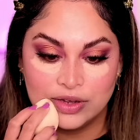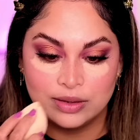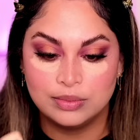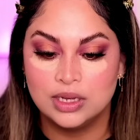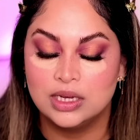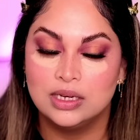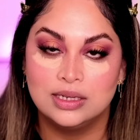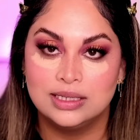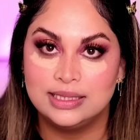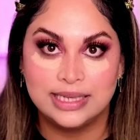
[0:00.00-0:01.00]
him
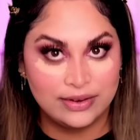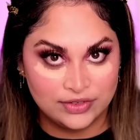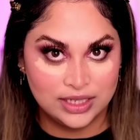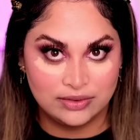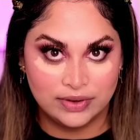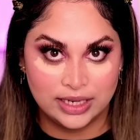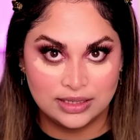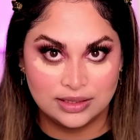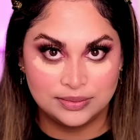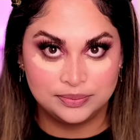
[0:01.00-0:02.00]
safety
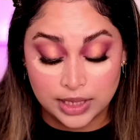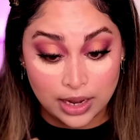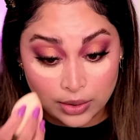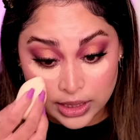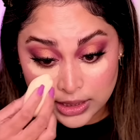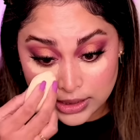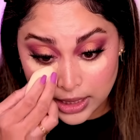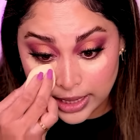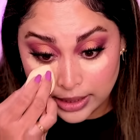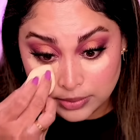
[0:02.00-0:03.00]
advice. Now, it is
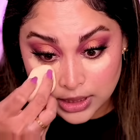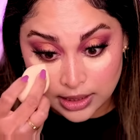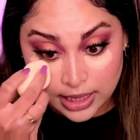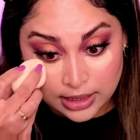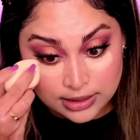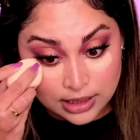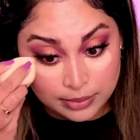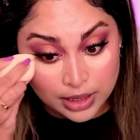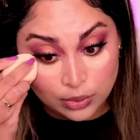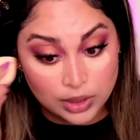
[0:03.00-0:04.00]
claimed that
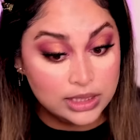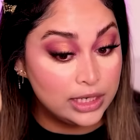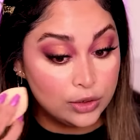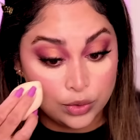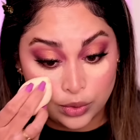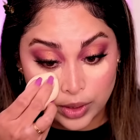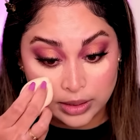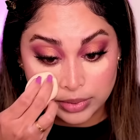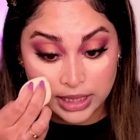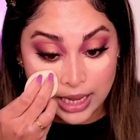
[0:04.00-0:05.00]
Samia was
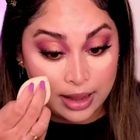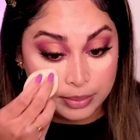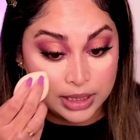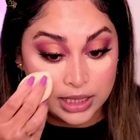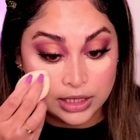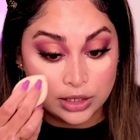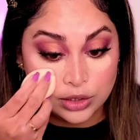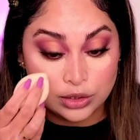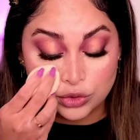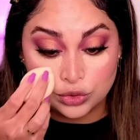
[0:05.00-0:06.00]
incredibly happy
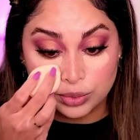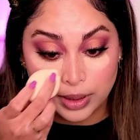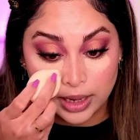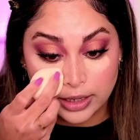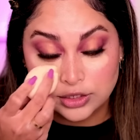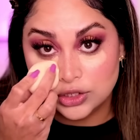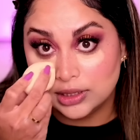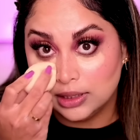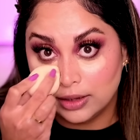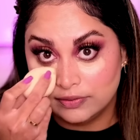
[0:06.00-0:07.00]
in Dubai. She
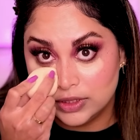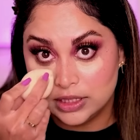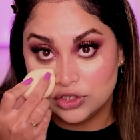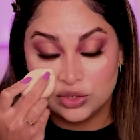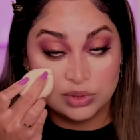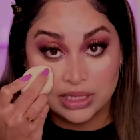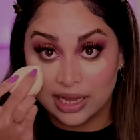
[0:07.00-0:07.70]
loved it. She was